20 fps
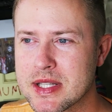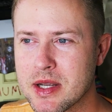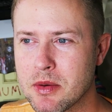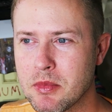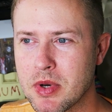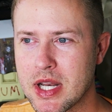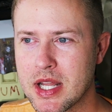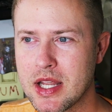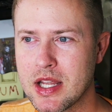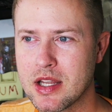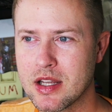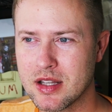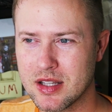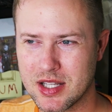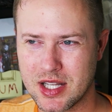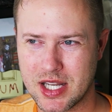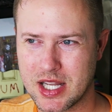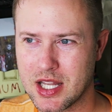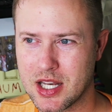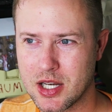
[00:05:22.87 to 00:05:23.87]
somebody,
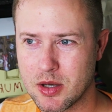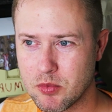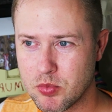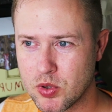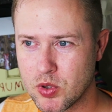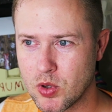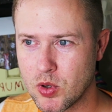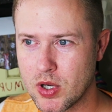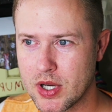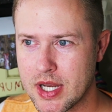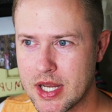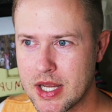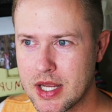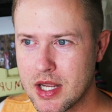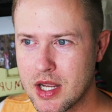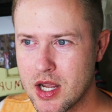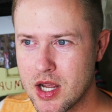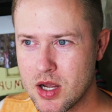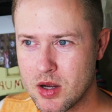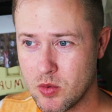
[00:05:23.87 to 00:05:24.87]
like an
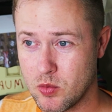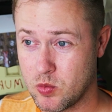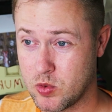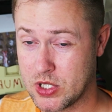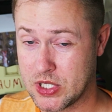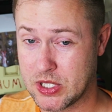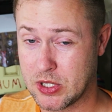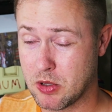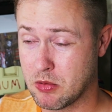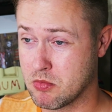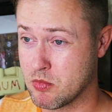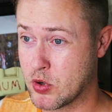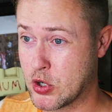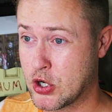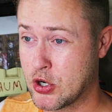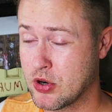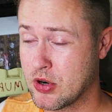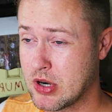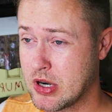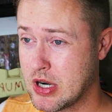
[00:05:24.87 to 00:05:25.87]
employee, was the
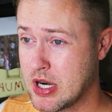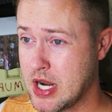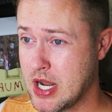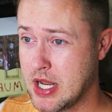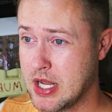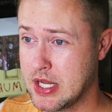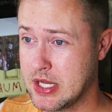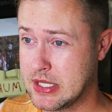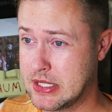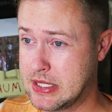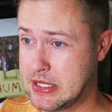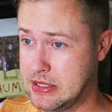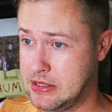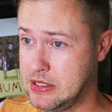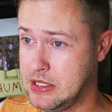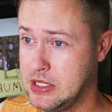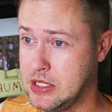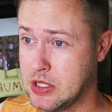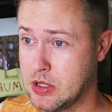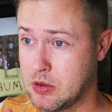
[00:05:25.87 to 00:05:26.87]
murderer and,
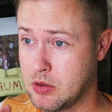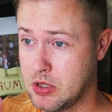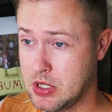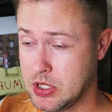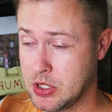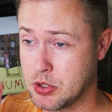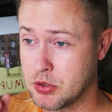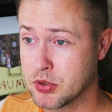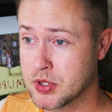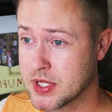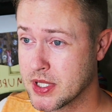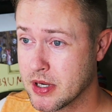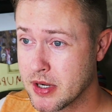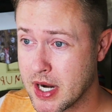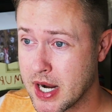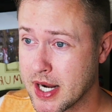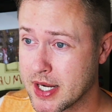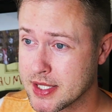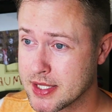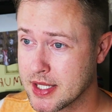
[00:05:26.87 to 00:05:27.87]
you know, used
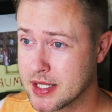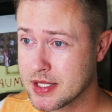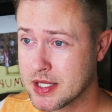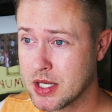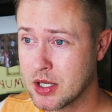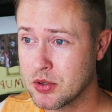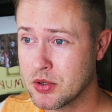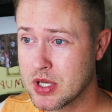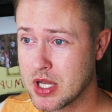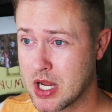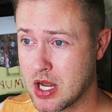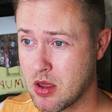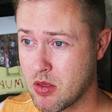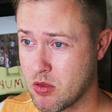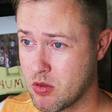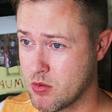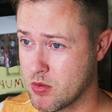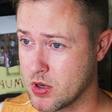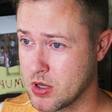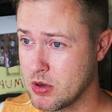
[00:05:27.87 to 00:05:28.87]
their access code to
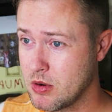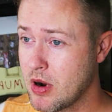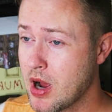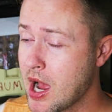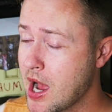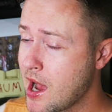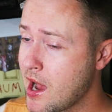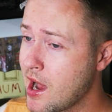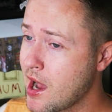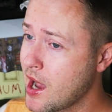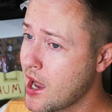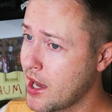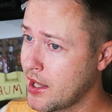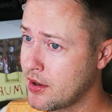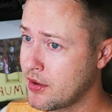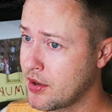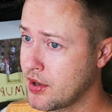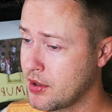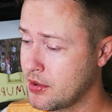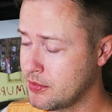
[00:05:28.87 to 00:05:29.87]
get through.
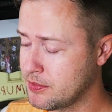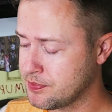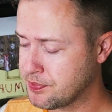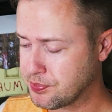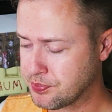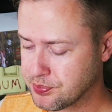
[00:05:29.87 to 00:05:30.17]
I don't know.